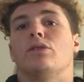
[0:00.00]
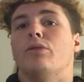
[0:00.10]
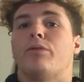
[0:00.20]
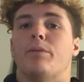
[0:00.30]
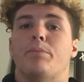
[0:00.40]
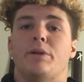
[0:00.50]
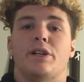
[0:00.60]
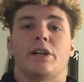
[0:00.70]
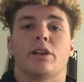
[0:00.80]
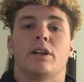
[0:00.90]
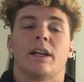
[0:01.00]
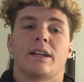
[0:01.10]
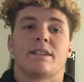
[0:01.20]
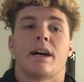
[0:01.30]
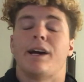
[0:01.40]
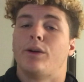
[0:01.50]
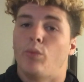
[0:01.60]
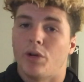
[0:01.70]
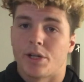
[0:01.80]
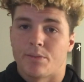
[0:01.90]
for particular, like Zion
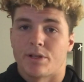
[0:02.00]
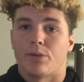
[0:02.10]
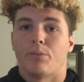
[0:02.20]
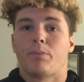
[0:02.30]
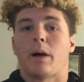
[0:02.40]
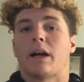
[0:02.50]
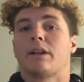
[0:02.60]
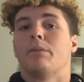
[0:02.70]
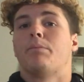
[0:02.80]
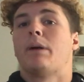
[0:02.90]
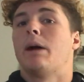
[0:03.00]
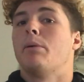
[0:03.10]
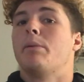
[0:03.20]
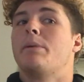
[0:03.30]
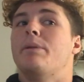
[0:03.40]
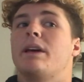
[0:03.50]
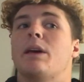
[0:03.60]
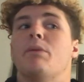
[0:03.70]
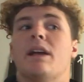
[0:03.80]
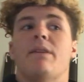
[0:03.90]
Williamson, probably being
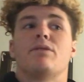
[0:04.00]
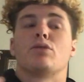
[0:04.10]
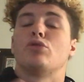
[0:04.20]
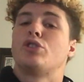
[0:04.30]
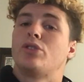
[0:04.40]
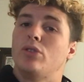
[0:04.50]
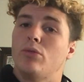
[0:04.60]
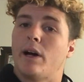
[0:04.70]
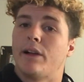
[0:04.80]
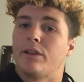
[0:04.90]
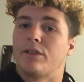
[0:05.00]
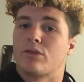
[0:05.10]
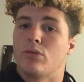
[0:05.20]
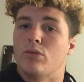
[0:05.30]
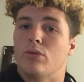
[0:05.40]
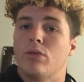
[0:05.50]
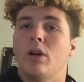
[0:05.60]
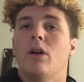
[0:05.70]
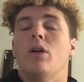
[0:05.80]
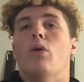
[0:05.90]
able to have his own shoe while in school,
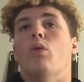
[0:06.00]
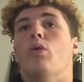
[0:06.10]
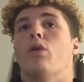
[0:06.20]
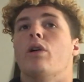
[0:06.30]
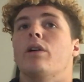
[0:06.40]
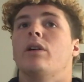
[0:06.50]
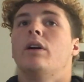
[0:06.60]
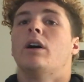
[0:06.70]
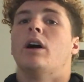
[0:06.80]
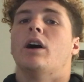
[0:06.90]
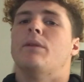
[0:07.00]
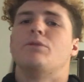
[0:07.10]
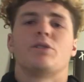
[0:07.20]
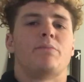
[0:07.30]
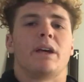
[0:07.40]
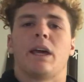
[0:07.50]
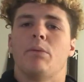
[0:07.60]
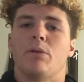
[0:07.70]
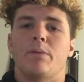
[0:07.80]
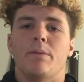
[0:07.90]
or just being
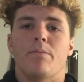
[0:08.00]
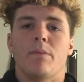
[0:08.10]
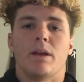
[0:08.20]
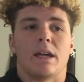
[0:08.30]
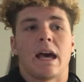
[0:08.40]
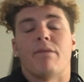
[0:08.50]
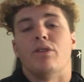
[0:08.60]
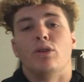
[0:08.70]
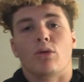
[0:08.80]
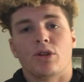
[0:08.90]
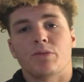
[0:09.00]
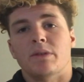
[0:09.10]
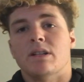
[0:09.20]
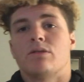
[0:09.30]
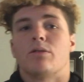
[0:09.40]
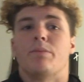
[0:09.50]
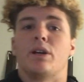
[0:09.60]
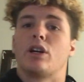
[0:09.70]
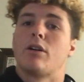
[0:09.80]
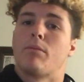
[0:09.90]
able to have endorsements or be
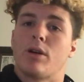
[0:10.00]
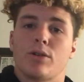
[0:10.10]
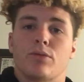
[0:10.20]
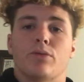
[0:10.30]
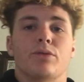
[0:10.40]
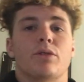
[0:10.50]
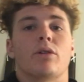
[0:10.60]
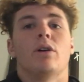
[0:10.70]
in commercials